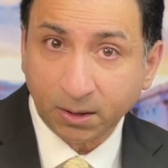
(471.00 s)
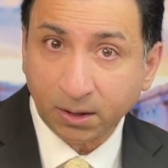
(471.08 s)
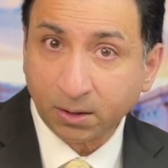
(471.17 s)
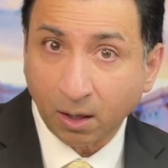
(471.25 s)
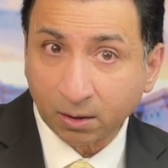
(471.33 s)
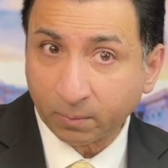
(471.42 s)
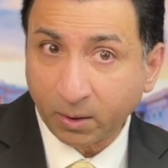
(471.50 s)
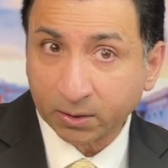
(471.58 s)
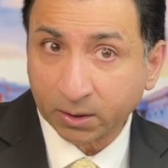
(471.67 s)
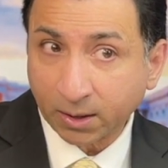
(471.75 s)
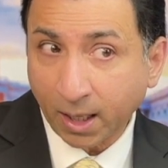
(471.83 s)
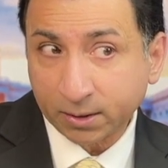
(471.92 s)
He talked
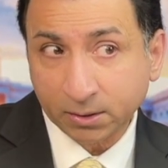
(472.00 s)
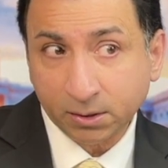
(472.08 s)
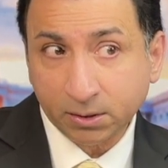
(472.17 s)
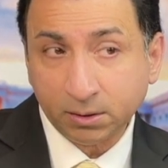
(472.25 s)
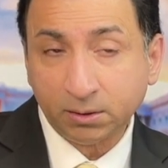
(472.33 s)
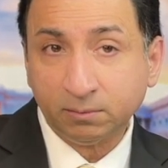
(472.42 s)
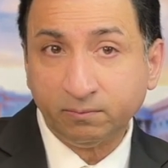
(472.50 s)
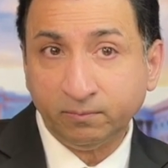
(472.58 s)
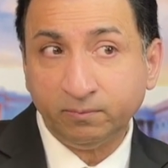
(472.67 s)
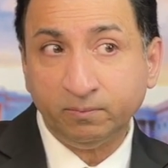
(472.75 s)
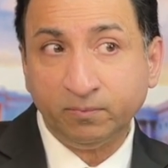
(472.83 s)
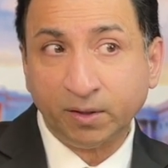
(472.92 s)
about the taxes.
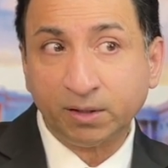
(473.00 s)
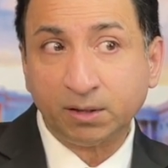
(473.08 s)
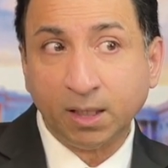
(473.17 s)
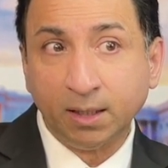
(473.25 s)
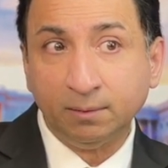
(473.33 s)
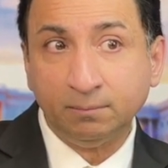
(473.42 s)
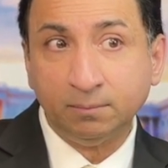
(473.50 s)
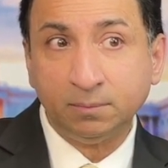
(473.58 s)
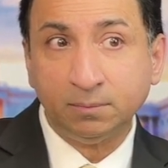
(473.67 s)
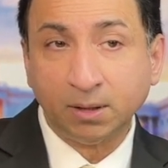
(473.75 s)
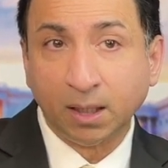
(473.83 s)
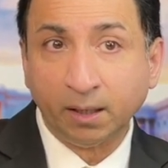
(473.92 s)
First
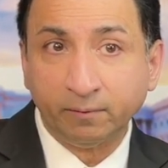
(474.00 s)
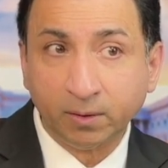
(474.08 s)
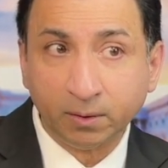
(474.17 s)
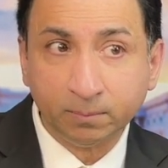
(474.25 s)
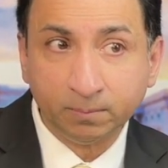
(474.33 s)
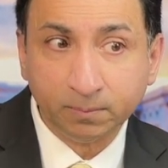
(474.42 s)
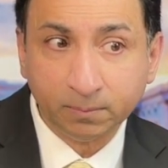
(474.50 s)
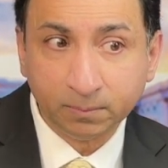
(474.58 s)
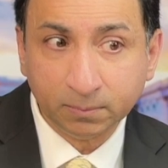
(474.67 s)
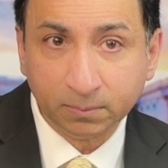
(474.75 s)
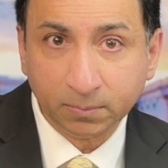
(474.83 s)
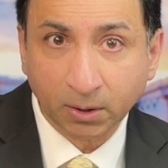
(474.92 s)
time I ever
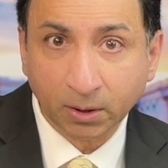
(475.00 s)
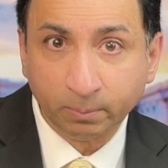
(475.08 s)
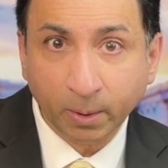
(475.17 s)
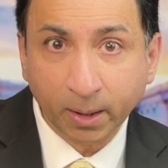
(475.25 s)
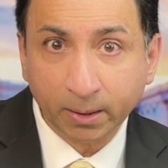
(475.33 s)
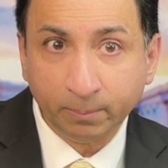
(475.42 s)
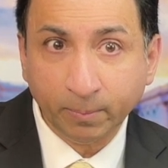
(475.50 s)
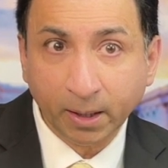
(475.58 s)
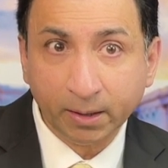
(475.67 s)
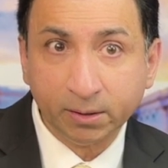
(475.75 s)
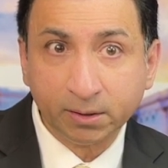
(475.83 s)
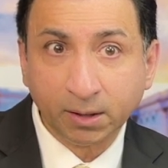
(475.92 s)
heard
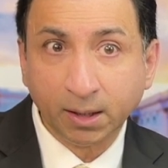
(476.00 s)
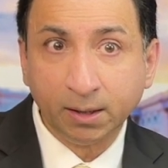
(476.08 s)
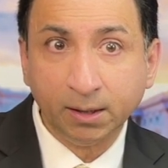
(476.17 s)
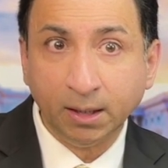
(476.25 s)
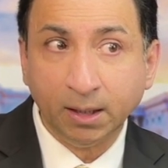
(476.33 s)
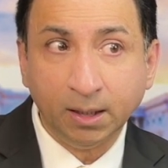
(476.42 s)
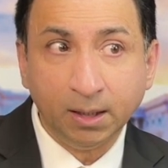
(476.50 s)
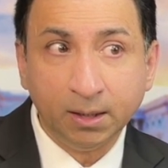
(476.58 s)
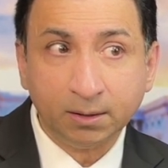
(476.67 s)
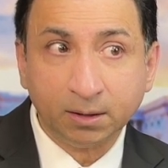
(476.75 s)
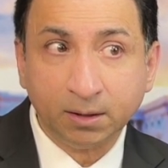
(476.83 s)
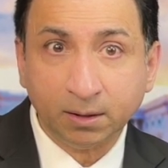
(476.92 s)
Biden say
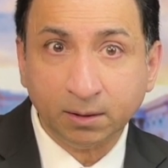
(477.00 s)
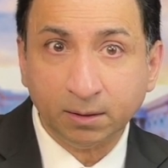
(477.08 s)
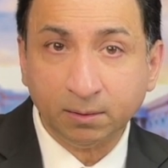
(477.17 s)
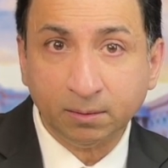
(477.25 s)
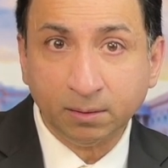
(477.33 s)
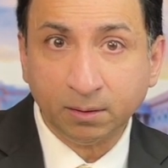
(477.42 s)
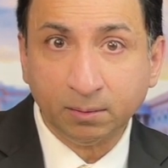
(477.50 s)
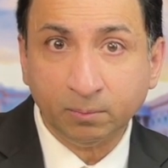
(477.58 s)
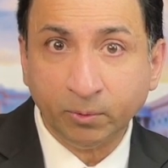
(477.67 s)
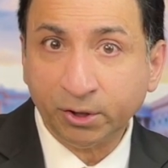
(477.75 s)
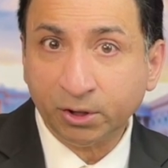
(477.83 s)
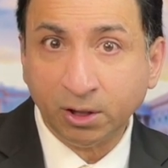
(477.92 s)
that the
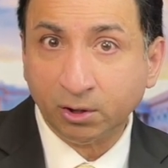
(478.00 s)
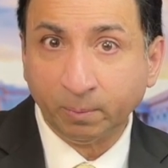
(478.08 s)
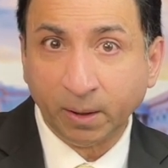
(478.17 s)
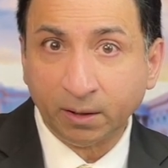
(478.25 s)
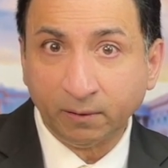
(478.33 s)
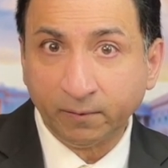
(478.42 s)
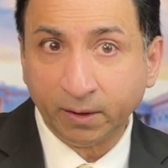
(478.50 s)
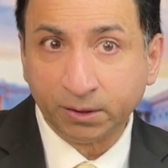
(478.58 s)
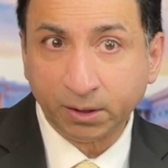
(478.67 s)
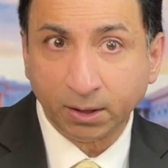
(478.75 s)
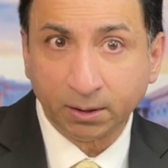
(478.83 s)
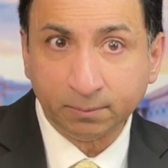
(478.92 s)
rich need to pay their
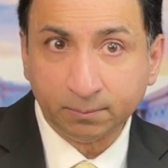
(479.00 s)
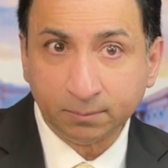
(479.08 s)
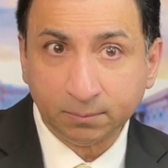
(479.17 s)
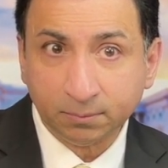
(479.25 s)
fair share.